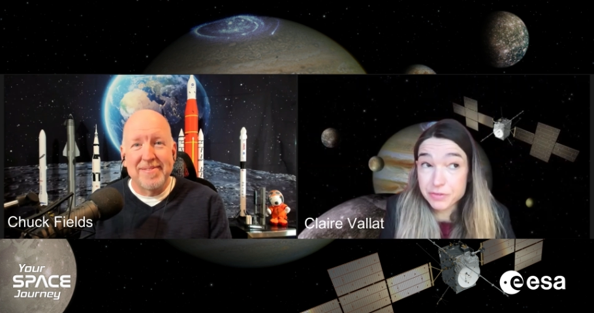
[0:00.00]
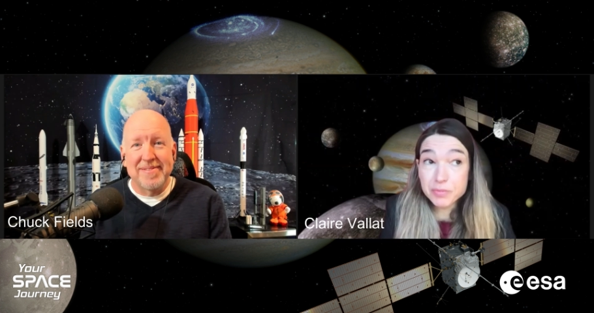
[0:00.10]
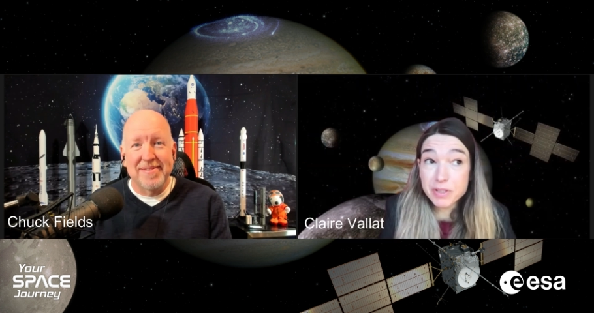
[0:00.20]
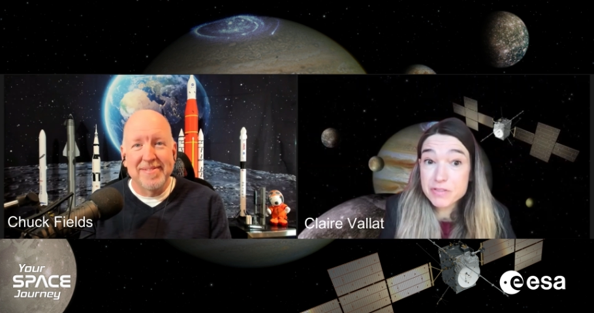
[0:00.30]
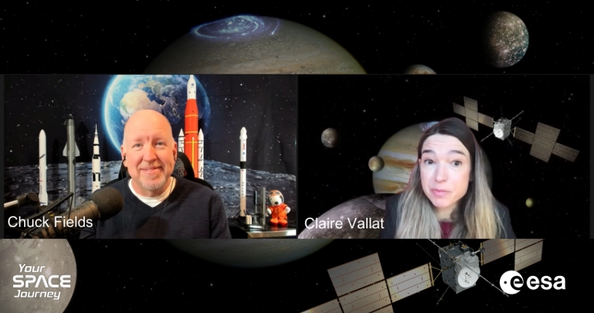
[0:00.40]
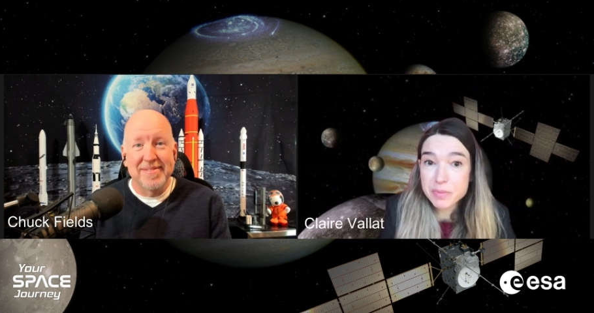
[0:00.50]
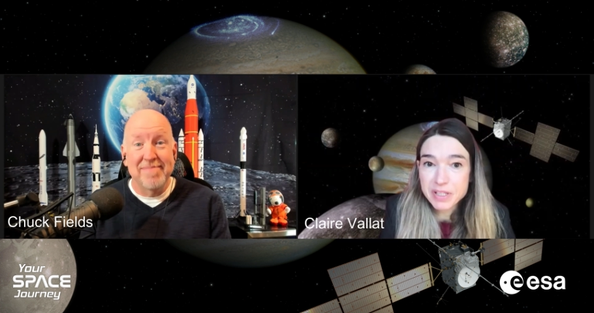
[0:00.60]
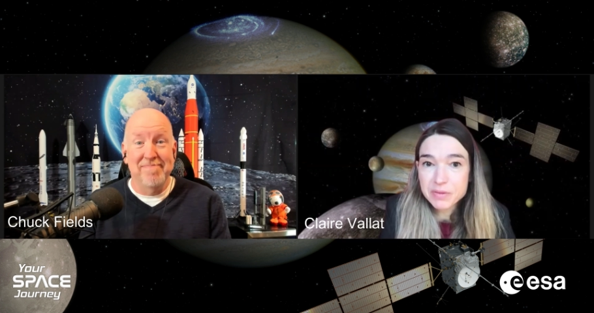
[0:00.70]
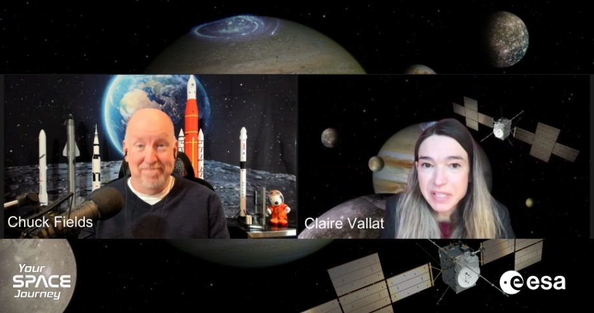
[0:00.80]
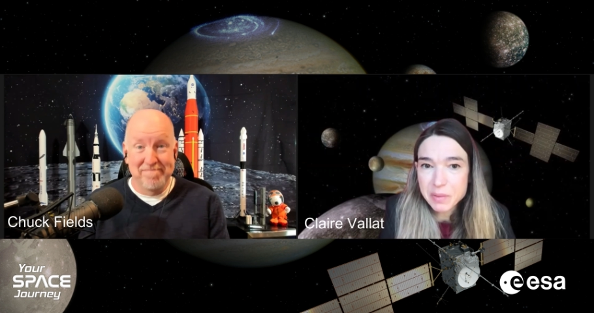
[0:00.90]
Speaker 1: months from
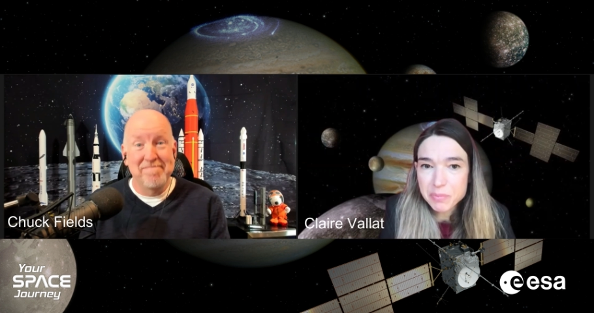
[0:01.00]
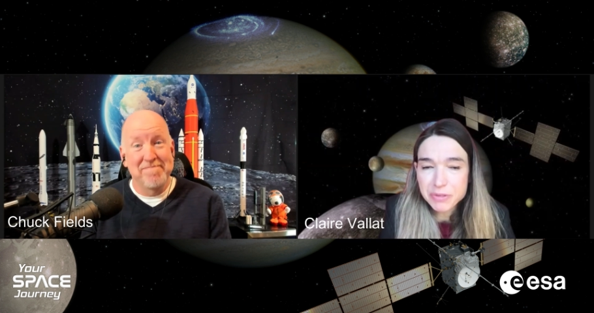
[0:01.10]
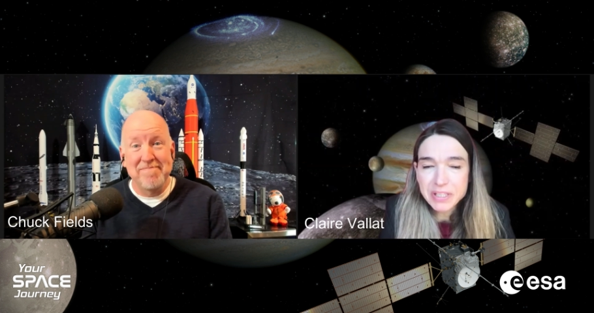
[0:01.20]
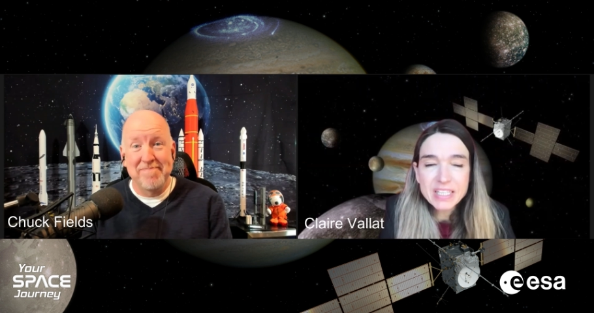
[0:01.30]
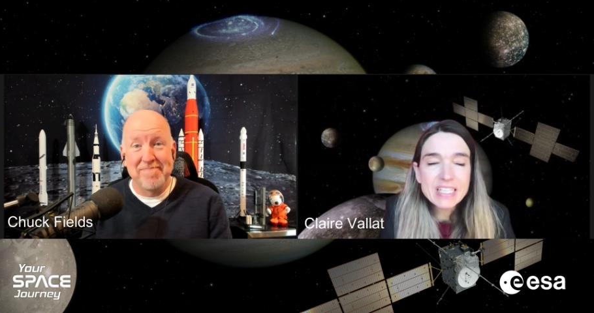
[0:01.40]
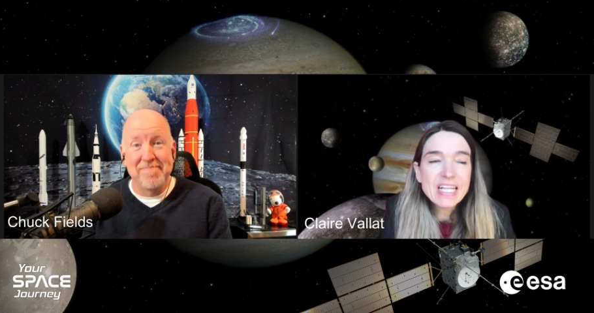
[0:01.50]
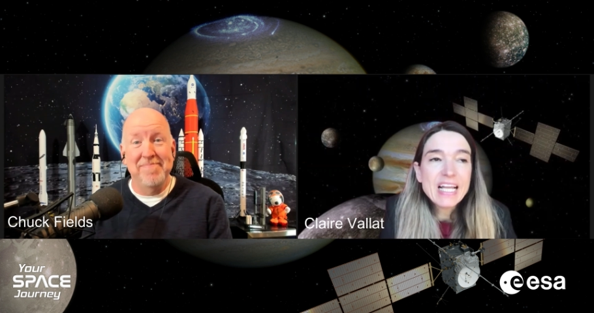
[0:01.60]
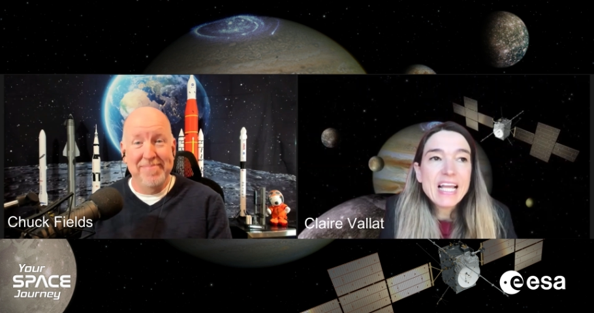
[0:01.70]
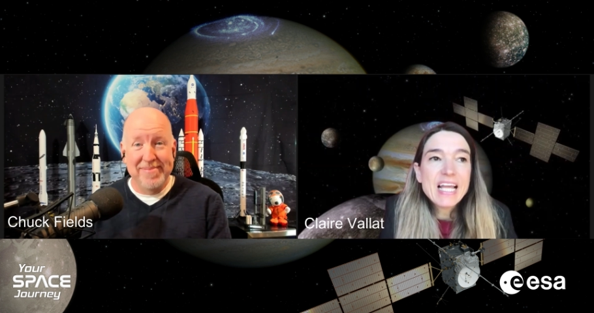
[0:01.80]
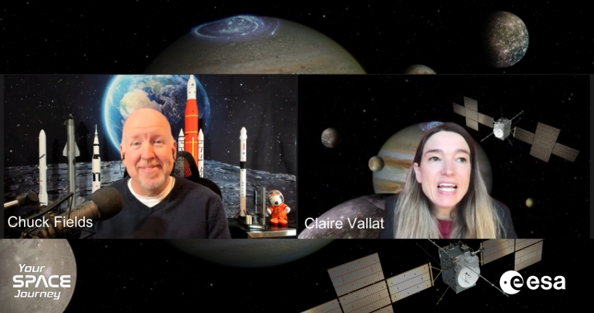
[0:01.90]
now, in April. Mm-hmm.
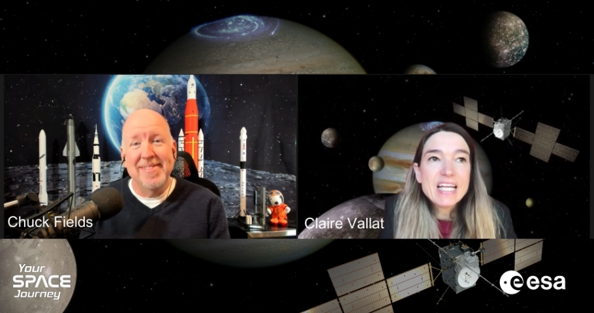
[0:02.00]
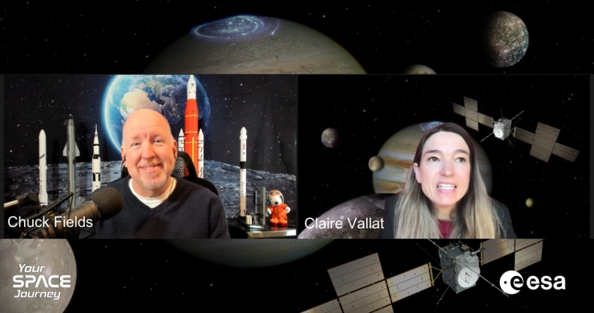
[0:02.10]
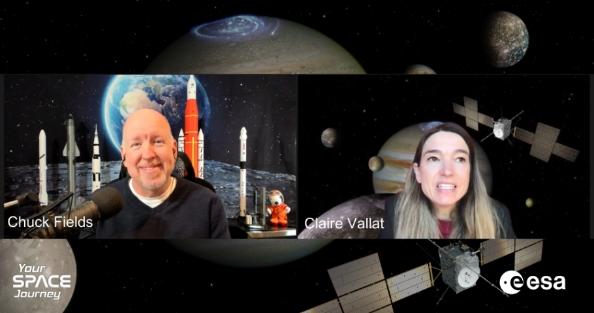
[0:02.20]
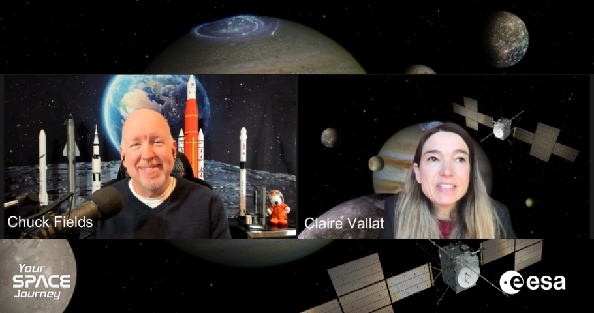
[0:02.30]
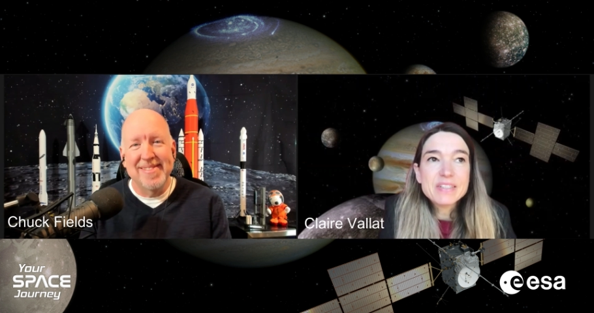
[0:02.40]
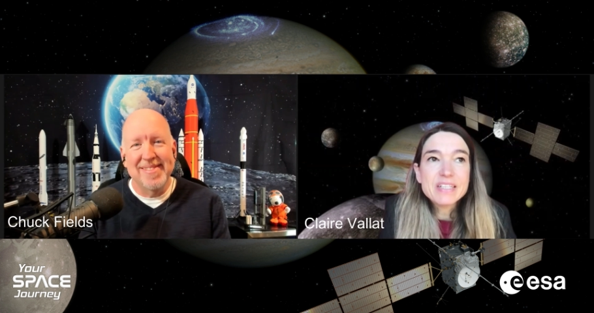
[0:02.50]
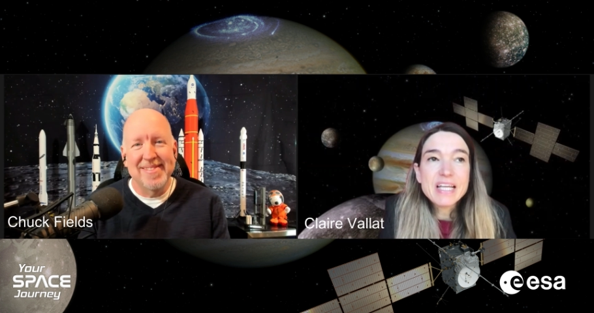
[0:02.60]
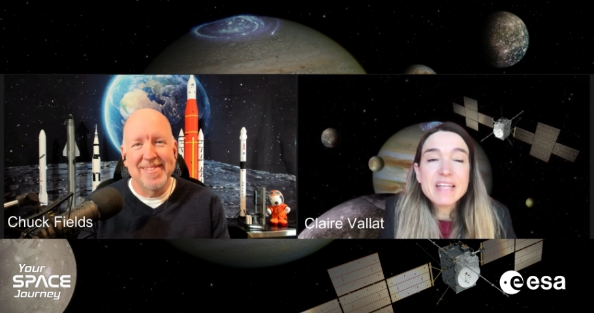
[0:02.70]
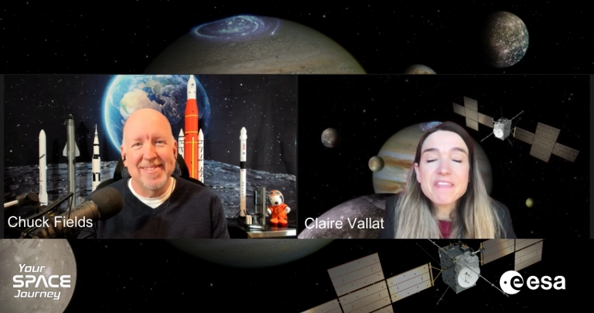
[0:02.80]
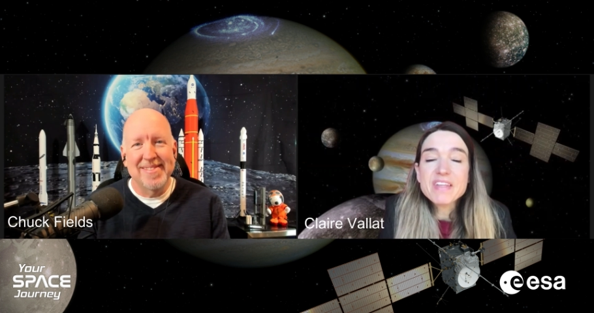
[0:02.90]

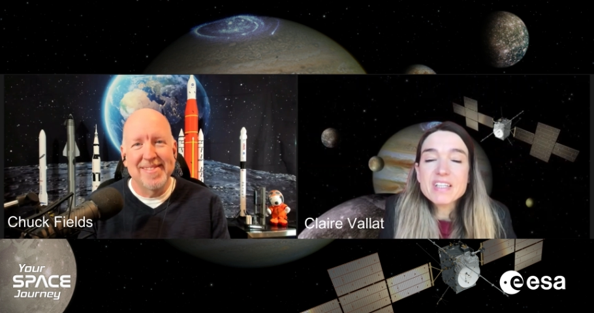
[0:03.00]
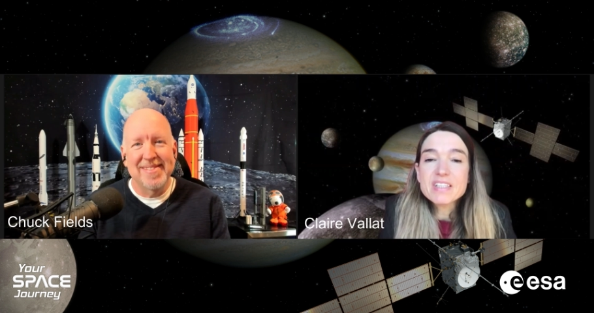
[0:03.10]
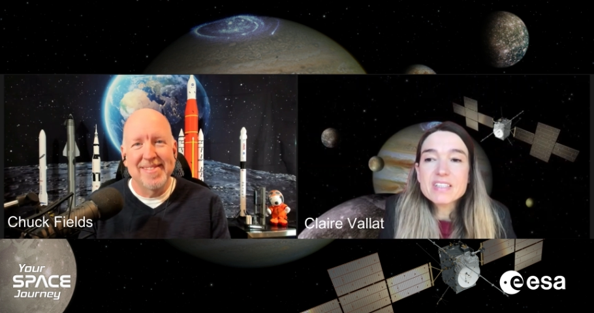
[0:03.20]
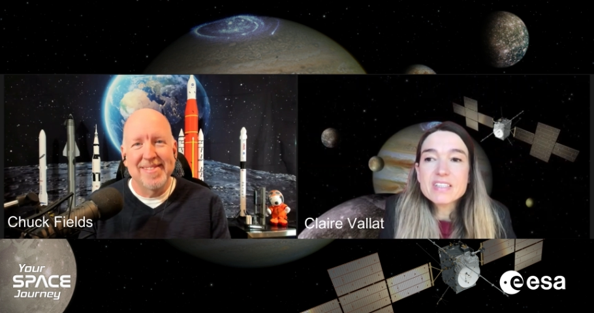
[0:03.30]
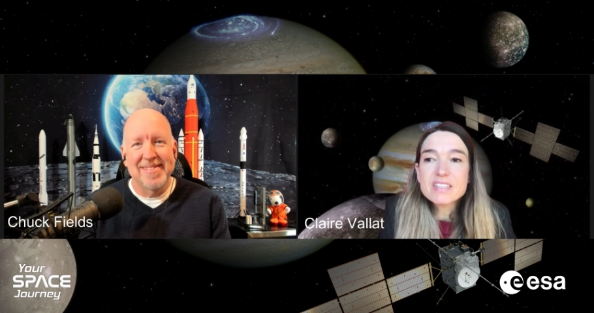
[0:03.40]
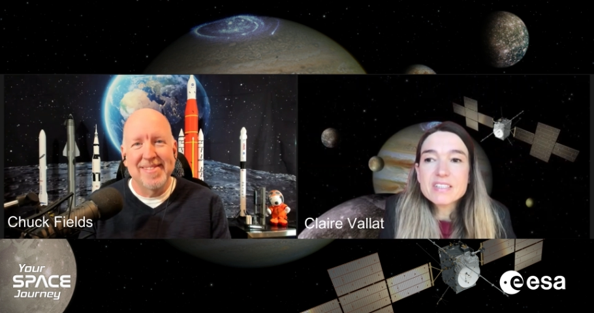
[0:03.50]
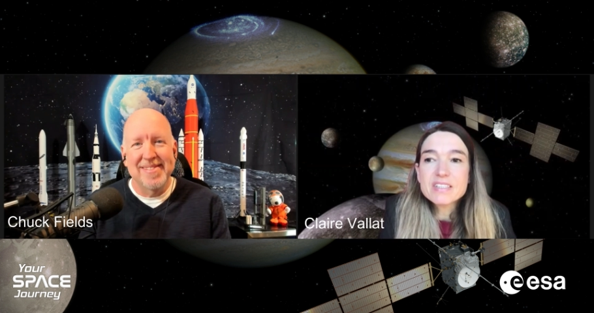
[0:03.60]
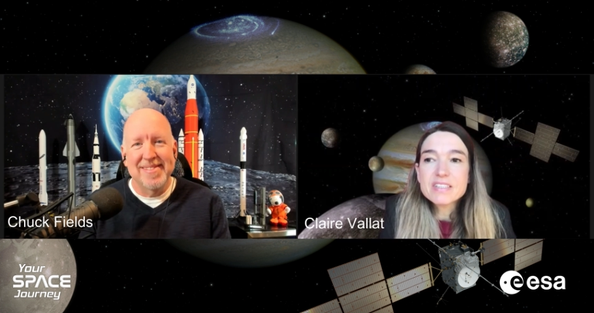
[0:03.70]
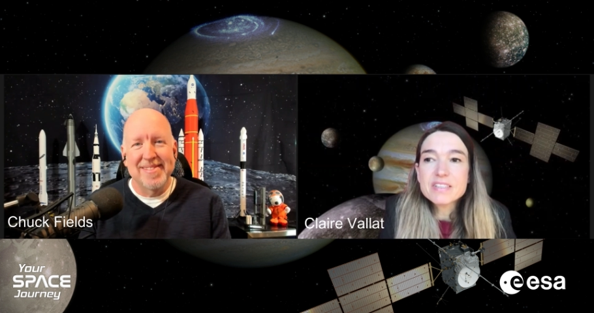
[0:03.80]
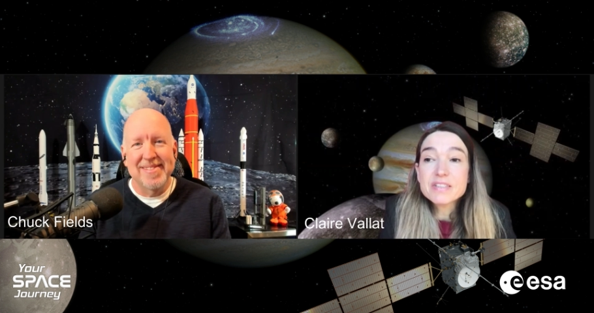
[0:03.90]
And
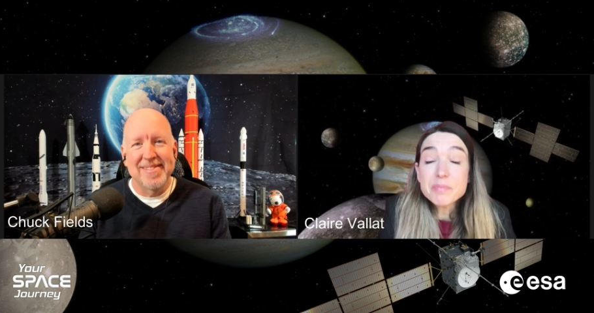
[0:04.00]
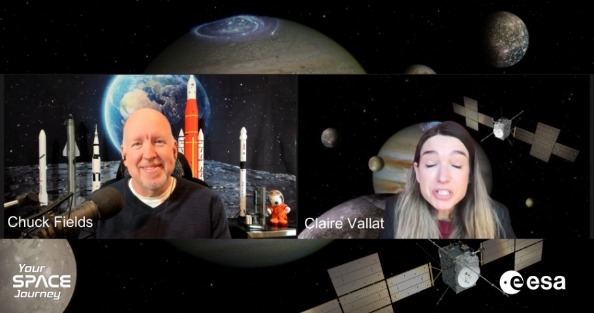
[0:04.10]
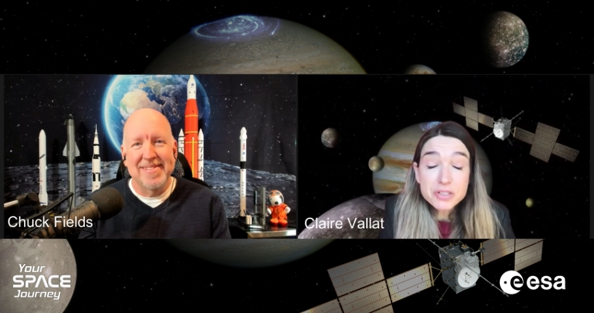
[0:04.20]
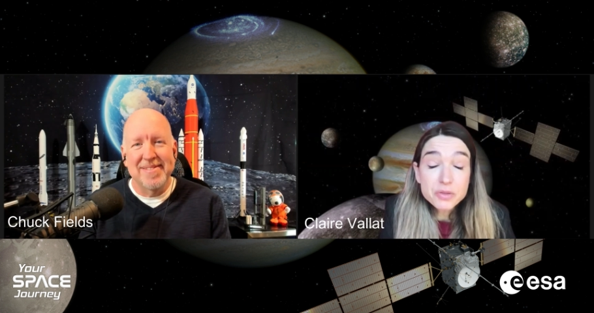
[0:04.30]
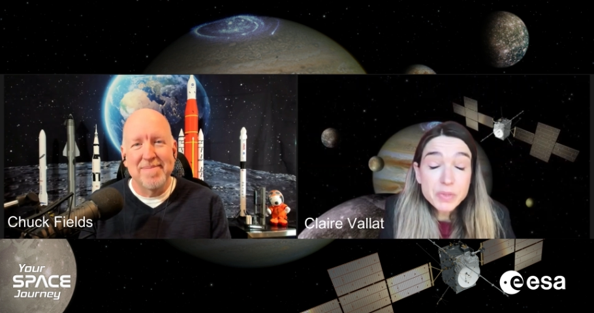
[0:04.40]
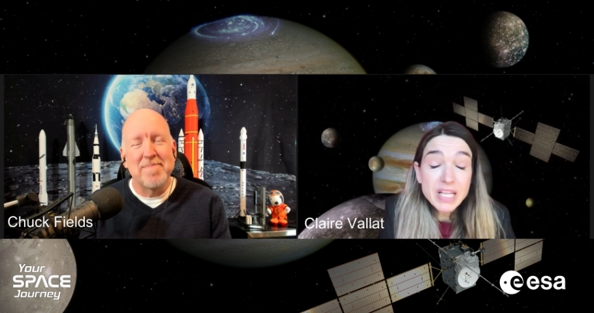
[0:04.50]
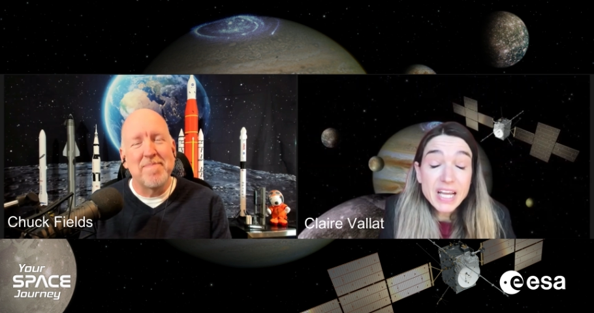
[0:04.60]
the mission will